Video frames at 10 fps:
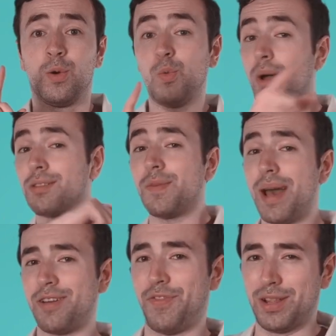Welcome
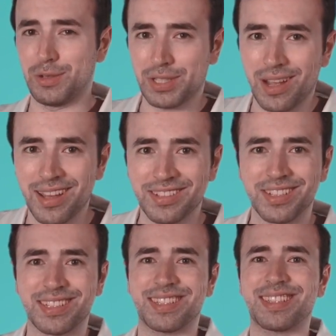back, fellow
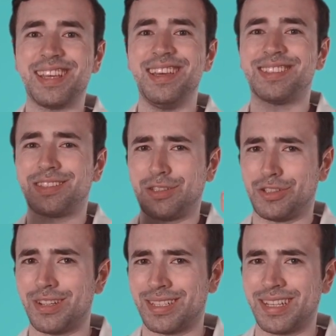scientists. It's
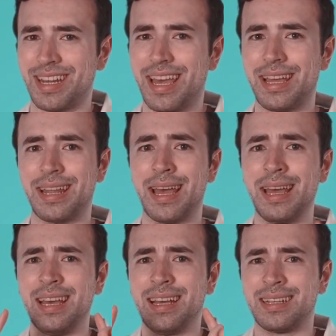Justin again.
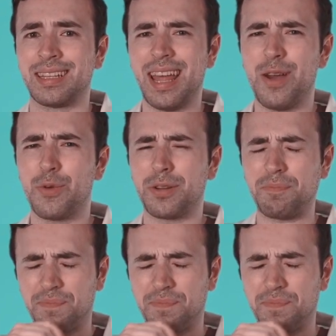Today we're.